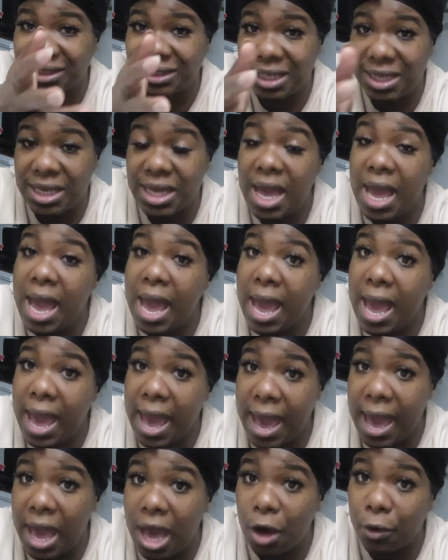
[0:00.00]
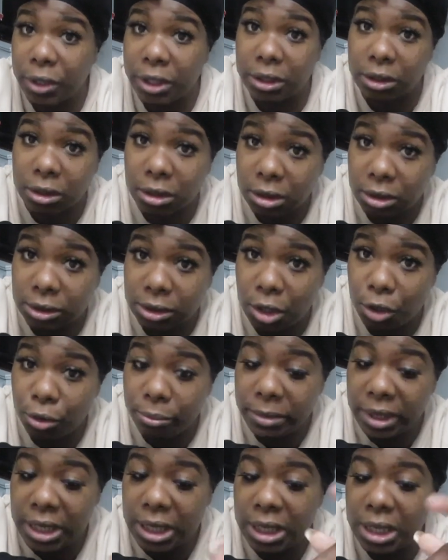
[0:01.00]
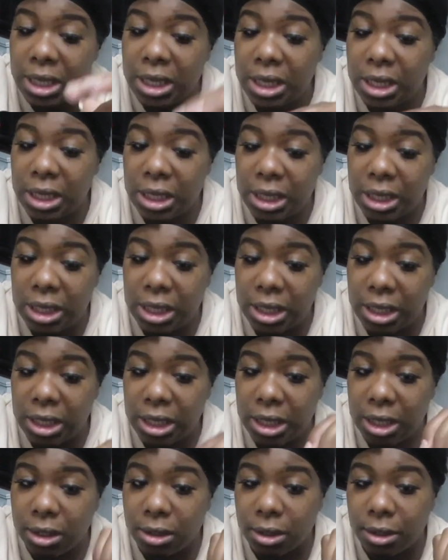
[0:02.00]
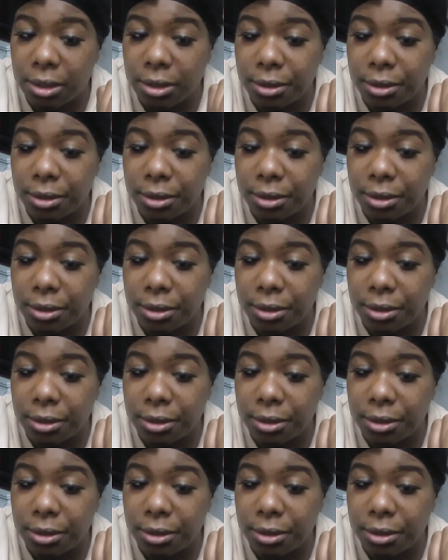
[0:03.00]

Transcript: see how it looks on me. And,